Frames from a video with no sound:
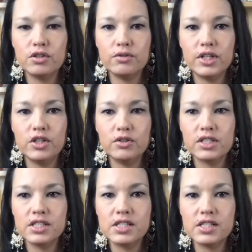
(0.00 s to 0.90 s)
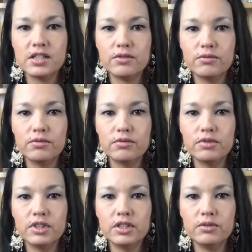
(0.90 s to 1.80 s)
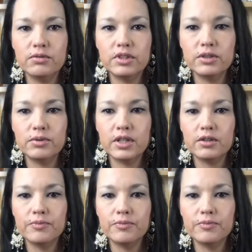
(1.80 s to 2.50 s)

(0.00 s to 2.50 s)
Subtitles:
and you can see it really, really well.